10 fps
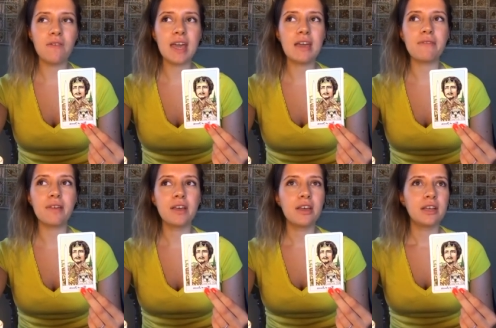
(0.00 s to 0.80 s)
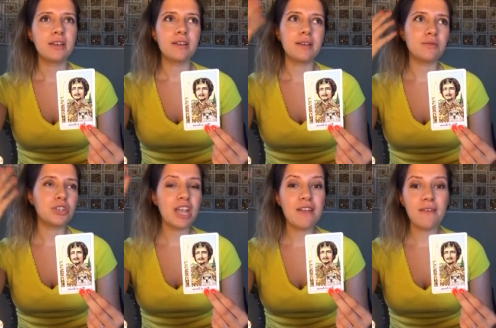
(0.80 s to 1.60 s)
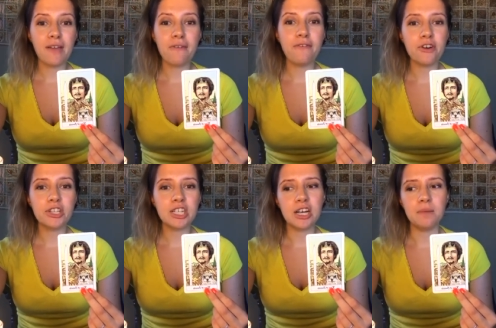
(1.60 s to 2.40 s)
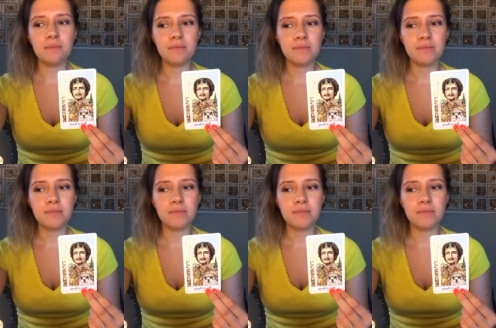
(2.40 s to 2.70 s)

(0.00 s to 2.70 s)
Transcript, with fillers: they've i'm just hearing that they've fucked up